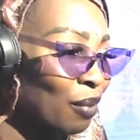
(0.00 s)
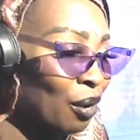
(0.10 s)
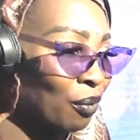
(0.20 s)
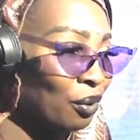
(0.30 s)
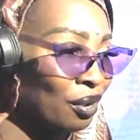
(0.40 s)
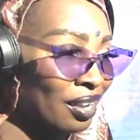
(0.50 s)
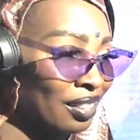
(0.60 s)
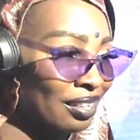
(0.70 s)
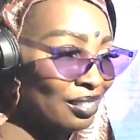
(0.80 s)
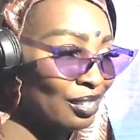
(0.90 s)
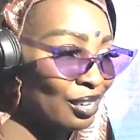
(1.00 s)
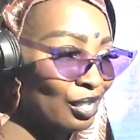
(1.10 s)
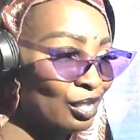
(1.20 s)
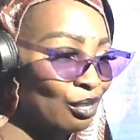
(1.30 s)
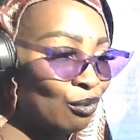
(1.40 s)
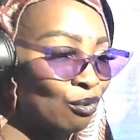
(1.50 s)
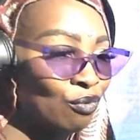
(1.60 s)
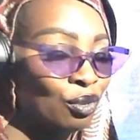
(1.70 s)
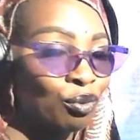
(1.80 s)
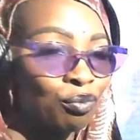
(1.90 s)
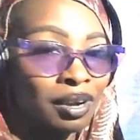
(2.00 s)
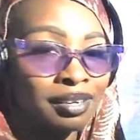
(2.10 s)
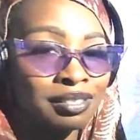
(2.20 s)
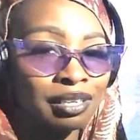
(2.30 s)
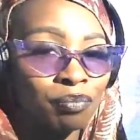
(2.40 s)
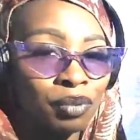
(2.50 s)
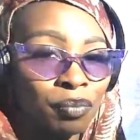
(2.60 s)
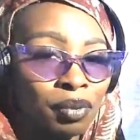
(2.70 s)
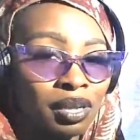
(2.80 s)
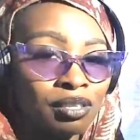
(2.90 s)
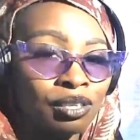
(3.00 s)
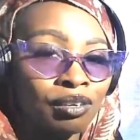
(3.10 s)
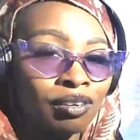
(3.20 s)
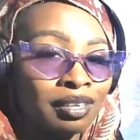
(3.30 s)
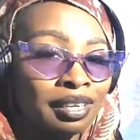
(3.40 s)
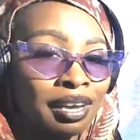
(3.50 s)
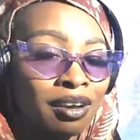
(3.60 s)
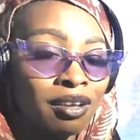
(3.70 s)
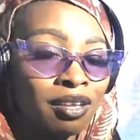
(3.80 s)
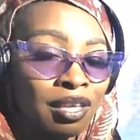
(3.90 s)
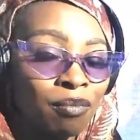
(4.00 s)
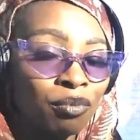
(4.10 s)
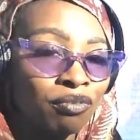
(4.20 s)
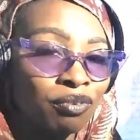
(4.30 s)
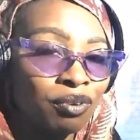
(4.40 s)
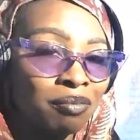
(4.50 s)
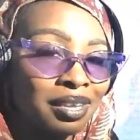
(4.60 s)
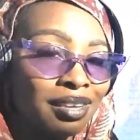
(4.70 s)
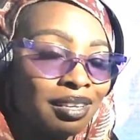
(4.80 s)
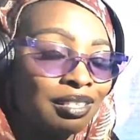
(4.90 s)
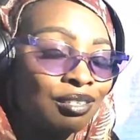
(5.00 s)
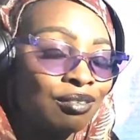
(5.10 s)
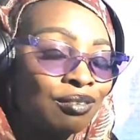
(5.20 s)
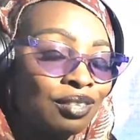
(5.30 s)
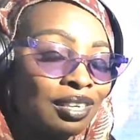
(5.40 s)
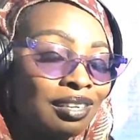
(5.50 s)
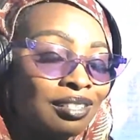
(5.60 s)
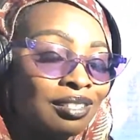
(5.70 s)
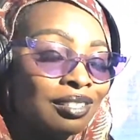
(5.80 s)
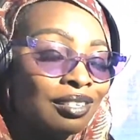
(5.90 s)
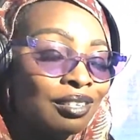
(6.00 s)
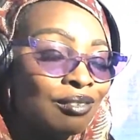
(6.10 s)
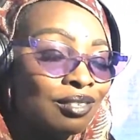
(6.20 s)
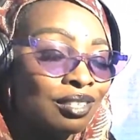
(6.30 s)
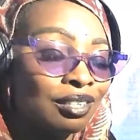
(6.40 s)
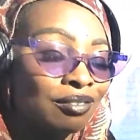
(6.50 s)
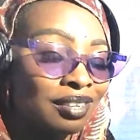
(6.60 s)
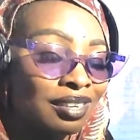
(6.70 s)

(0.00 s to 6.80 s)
hour, then stay tuned for the Rising Bembe to Oya before we get to the exclusive,